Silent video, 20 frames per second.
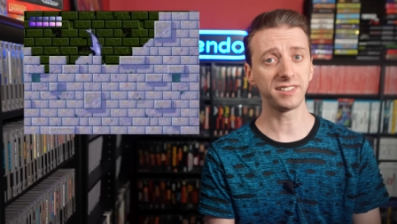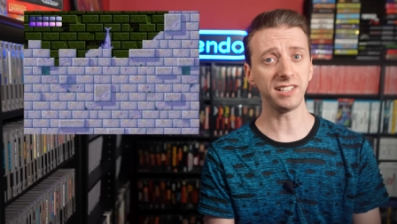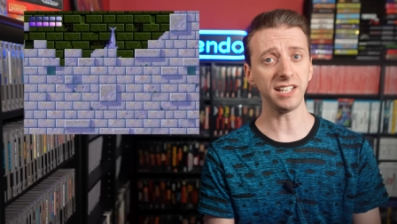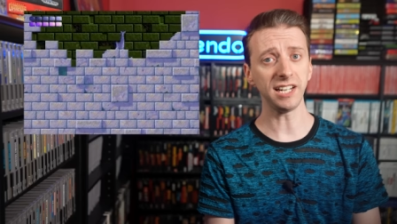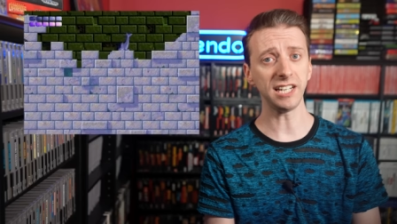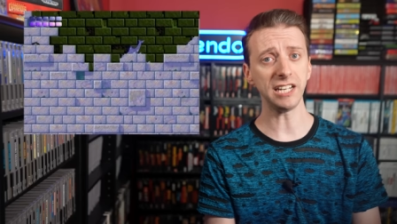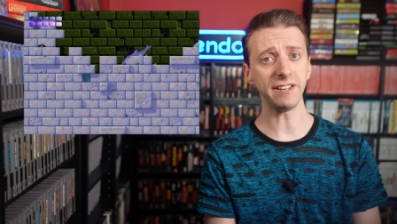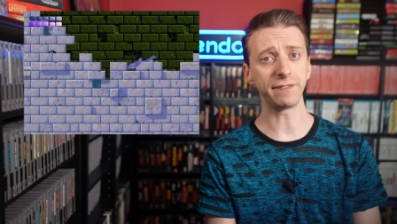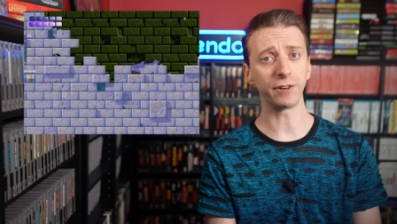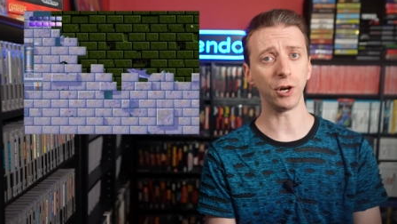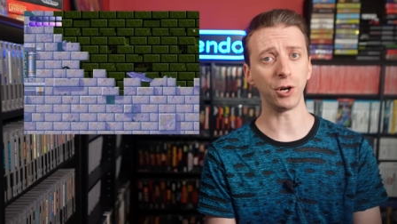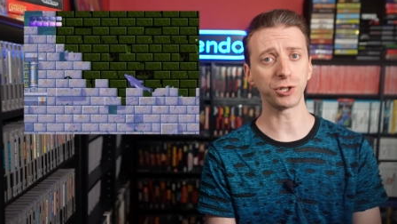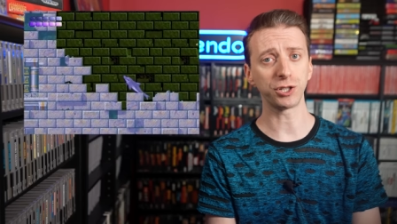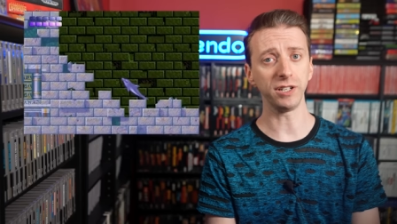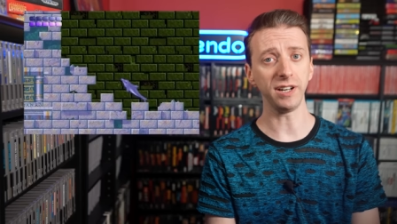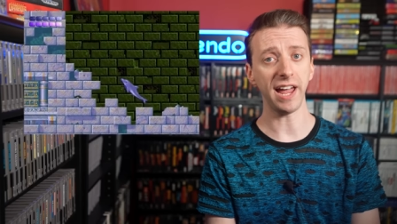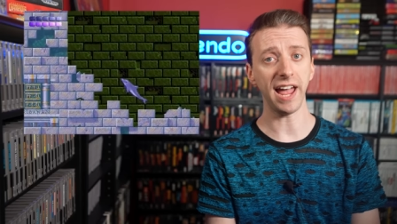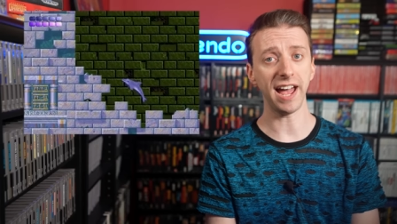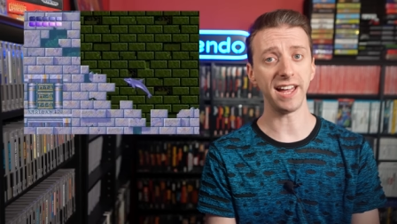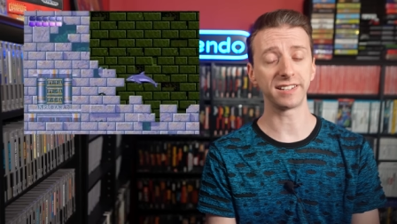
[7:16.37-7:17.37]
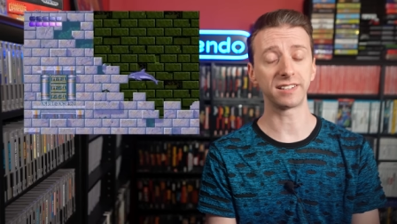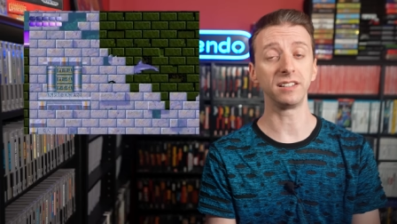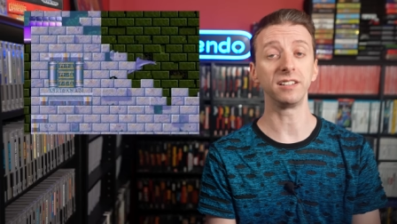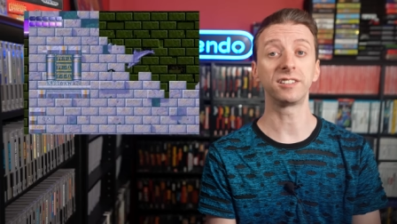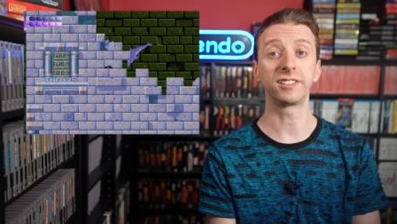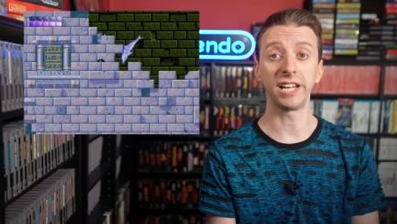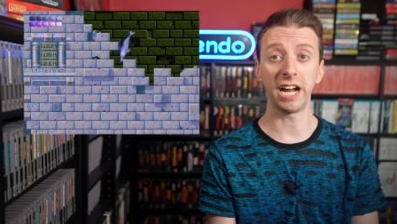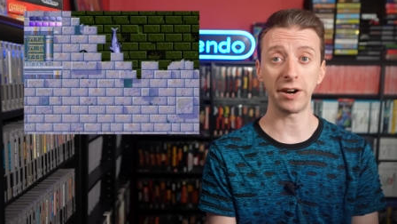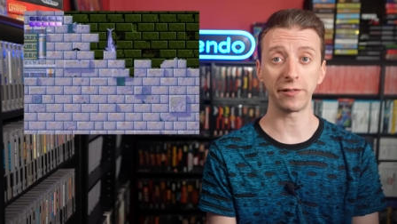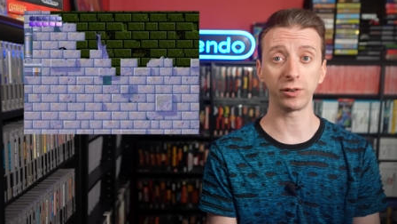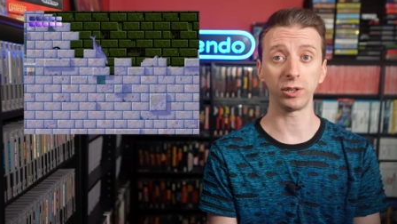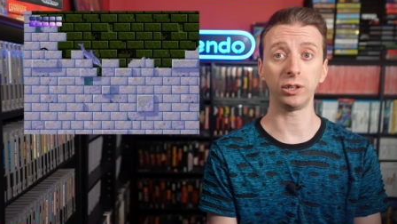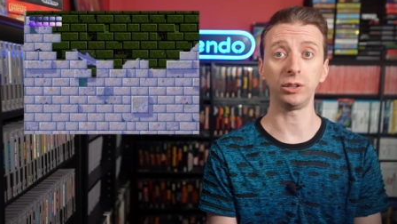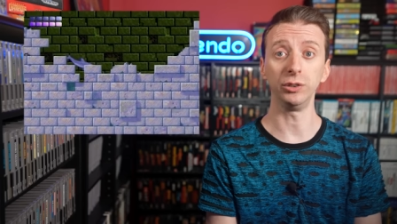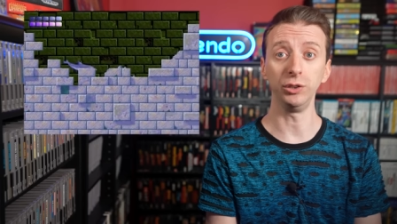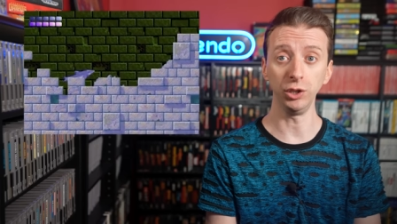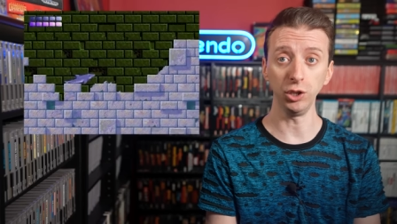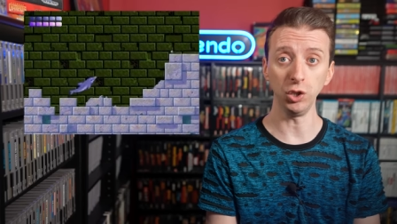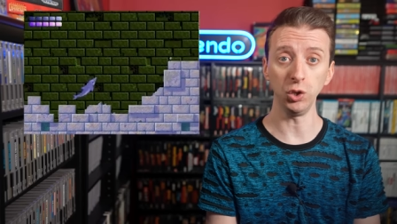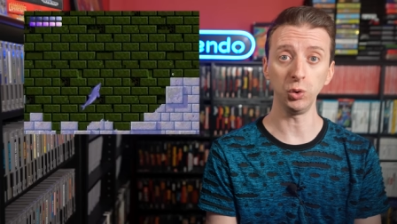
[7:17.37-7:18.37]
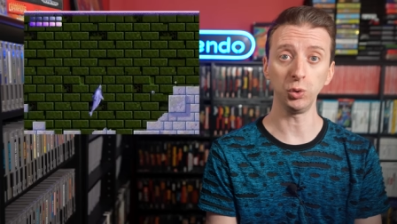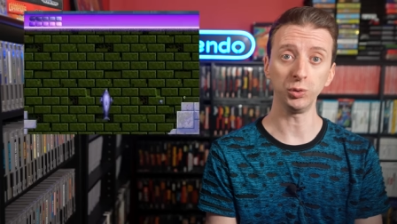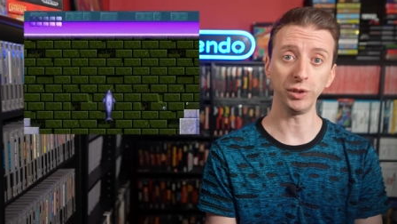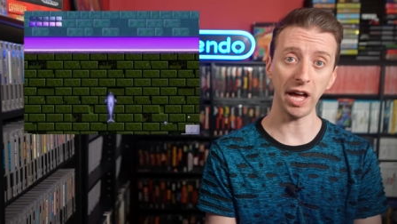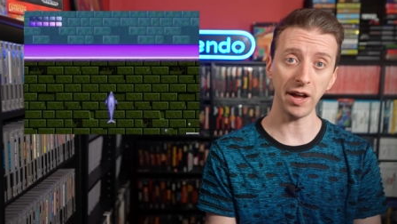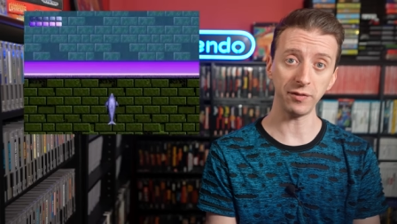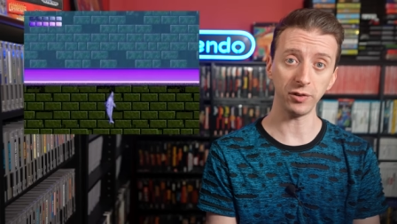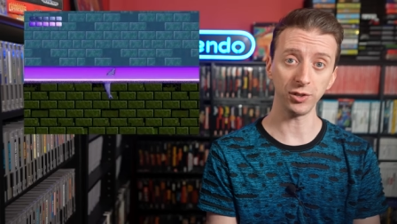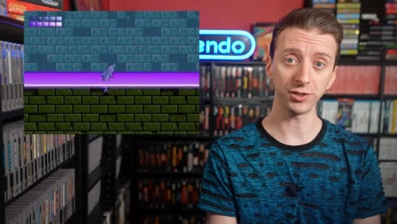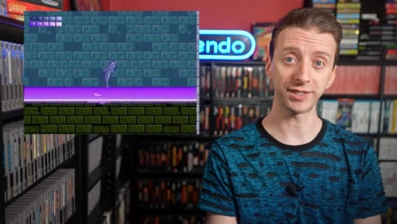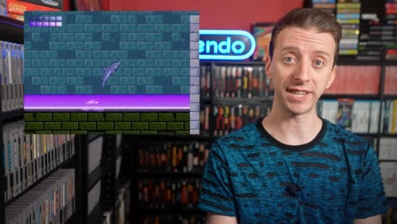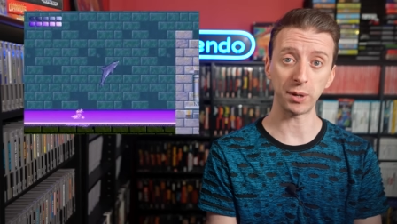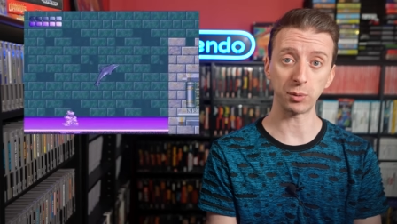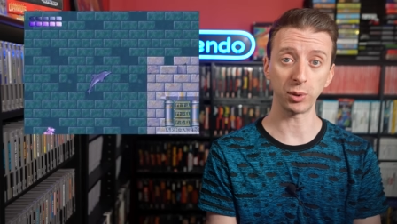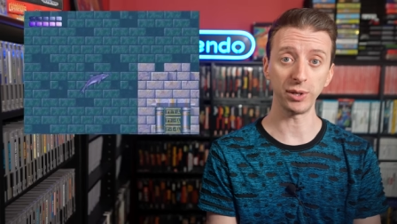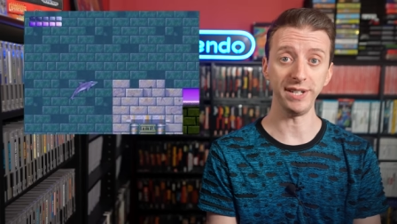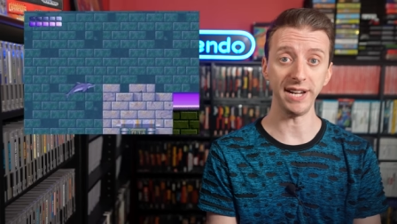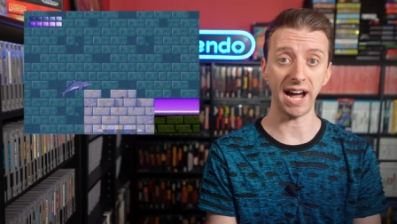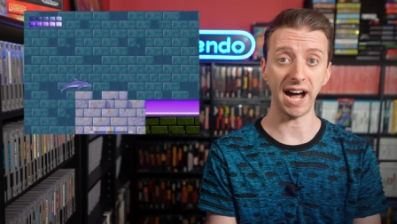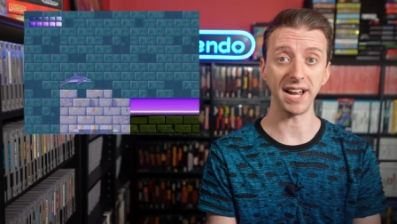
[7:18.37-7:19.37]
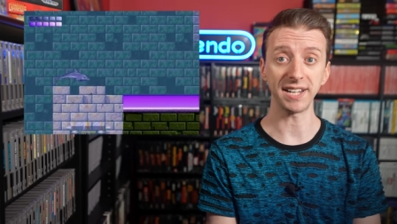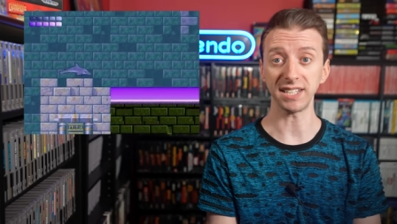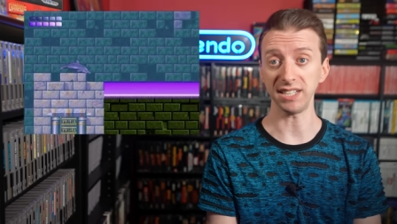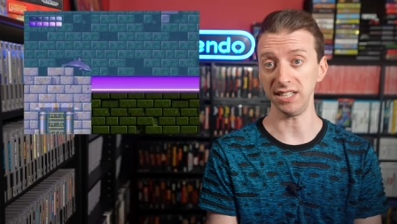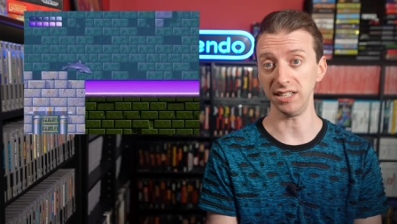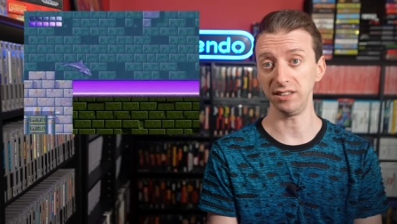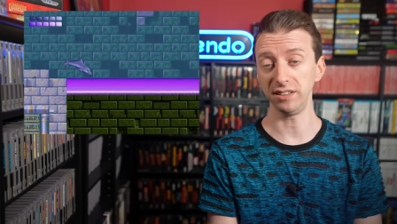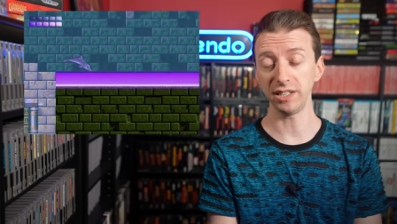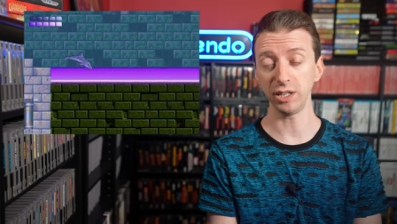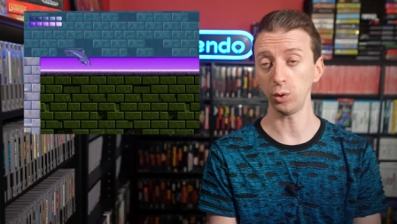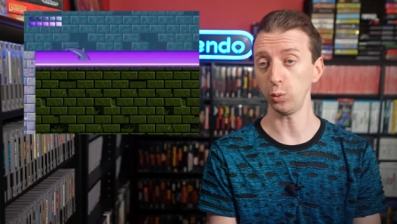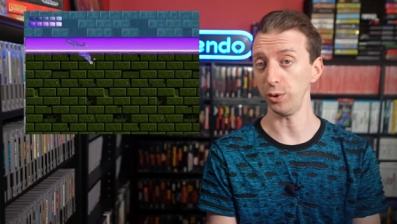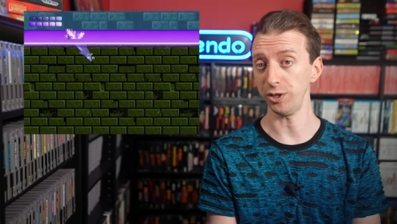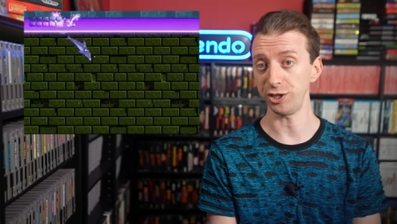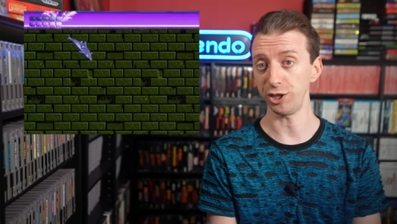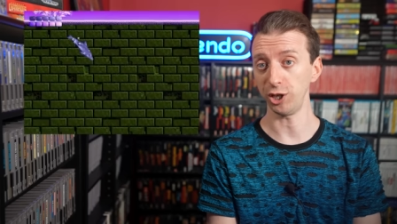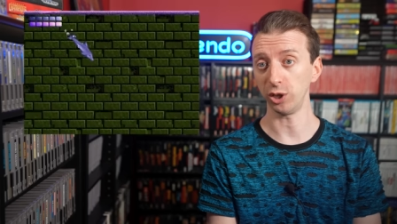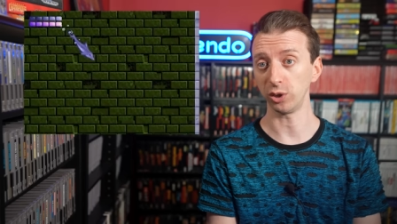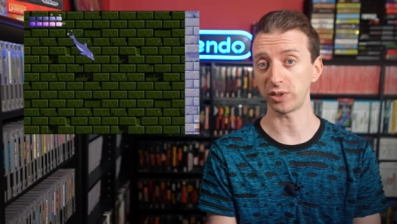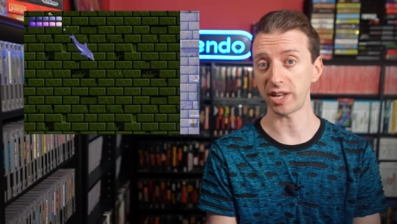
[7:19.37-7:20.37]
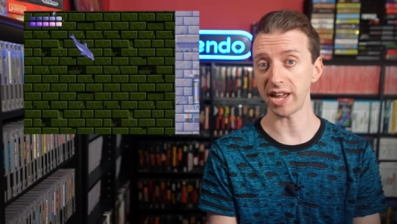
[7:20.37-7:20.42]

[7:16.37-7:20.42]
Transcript: CD version has several new levels that were not in the original